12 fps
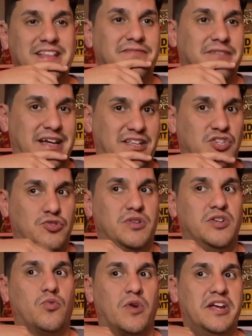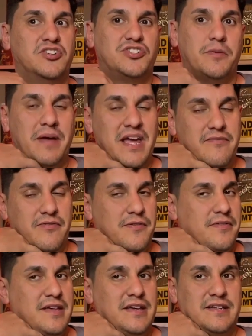The fact that you need rage to pay for
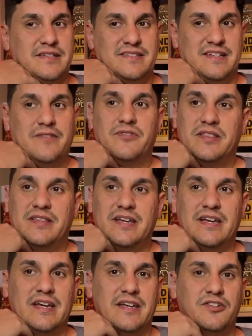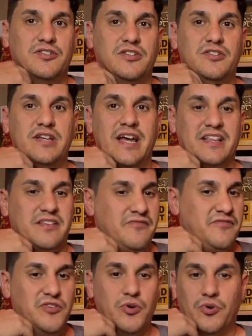things and everything, and they got the
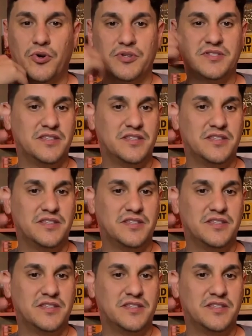fjords.